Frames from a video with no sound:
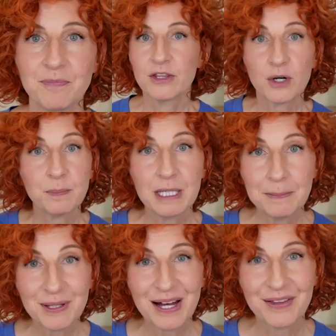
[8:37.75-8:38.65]
There are
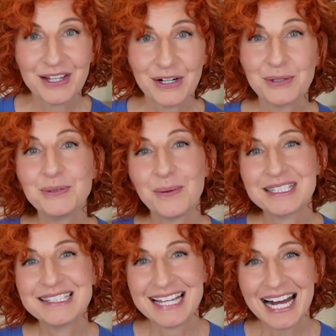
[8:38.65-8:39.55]
people out there who know
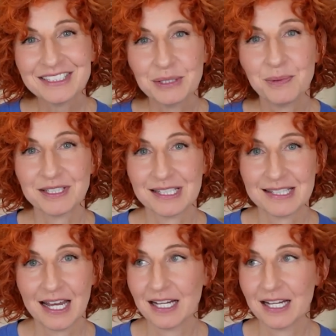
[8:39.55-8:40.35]
exactly what to say,